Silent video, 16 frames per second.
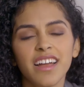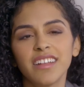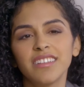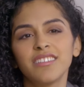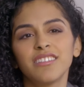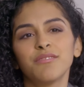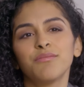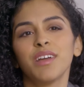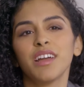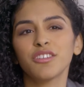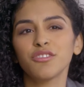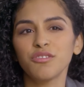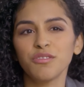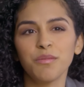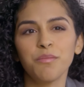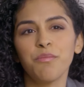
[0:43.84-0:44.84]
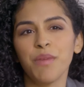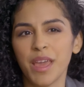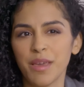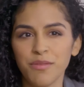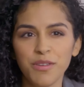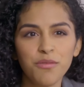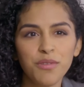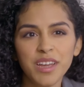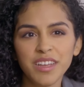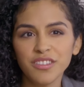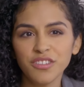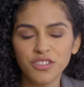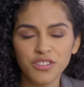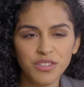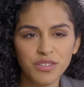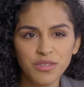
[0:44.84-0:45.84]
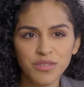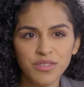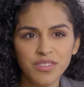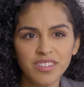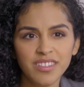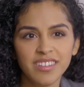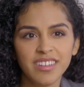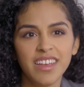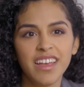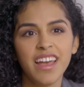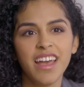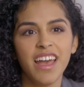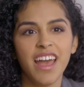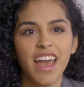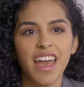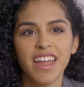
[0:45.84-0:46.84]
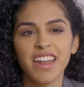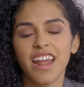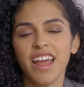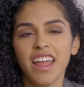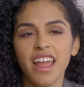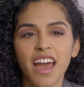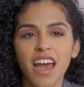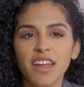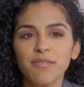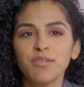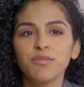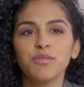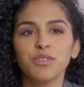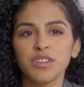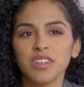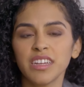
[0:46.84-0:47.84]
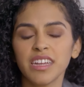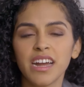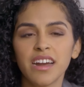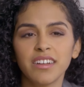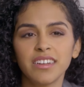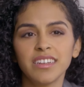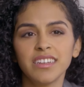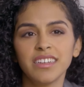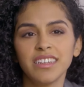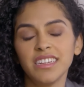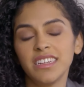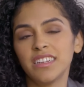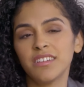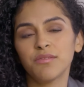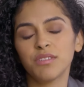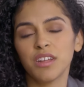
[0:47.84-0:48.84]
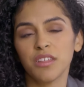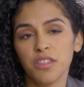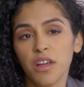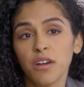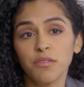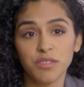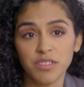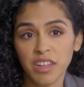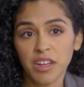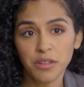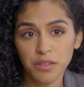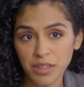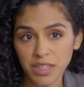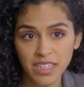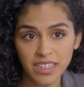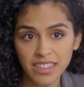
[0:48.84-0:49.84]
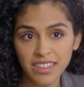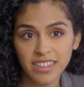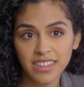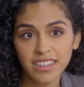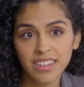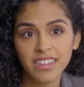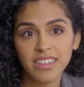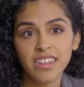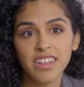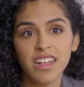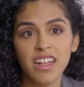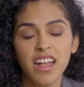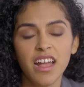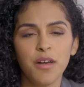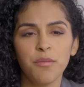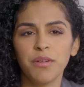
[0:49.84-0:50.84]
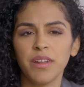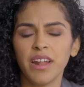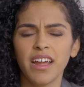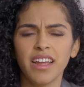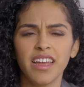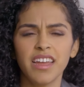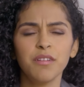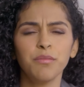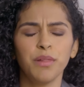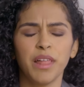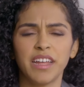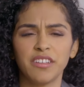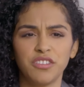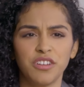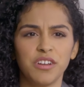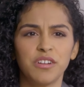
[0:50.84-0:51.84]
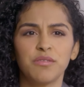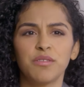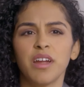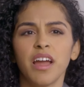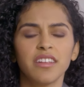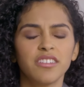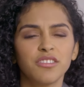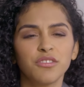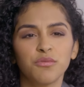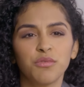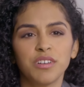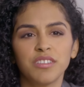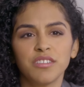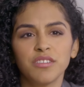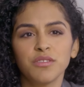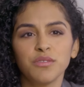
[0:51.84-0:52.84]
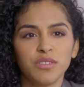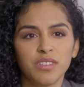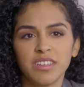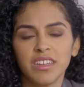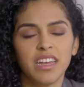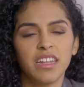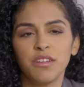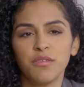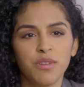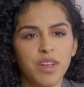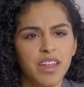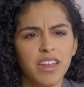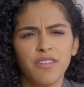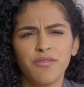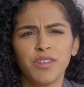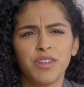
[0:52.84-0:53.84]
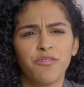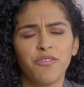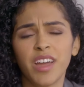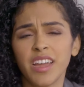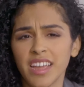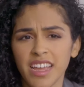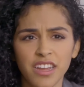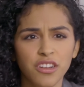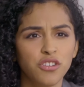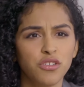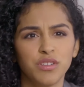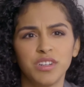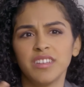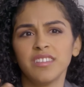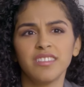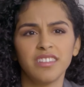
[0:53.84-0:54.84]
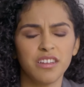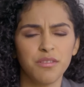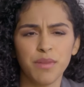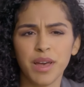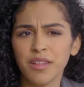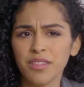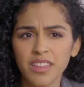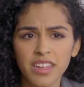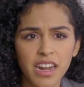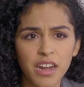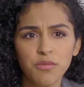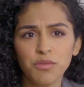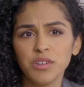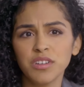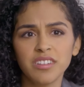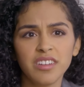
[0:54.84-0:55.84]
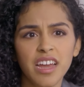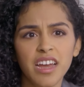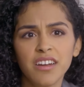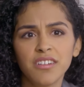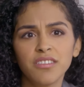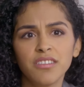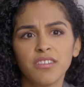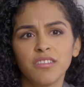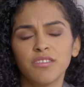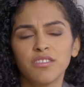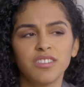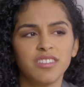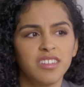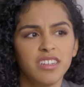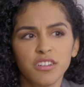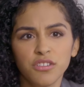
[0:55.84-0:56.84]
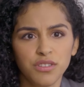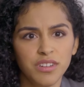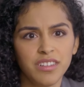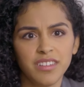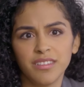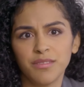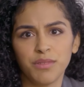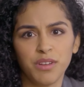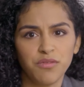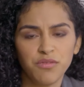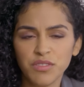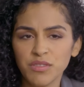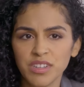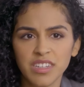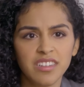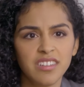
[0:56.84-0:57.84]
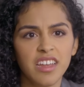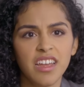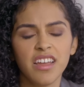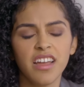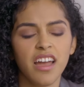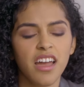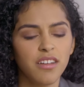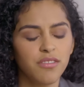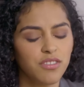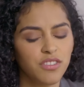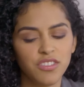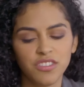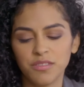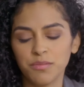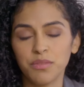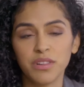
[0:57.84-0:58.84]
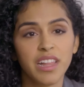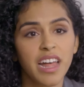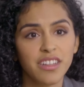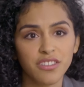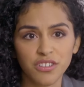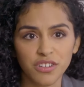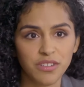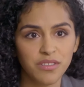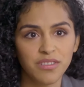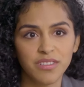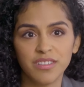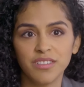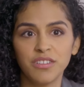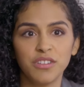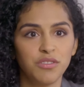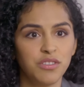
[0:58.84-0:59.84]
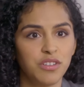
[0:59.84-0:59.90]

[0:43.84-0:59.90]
had some extra baby weight to lose, and I had been working out and eating what I thought was healthy, but I hit a plateau where I just wasn't losing any weight. Even if I increased the amount that I worked out or decreased my food intake, I was just plateaued, no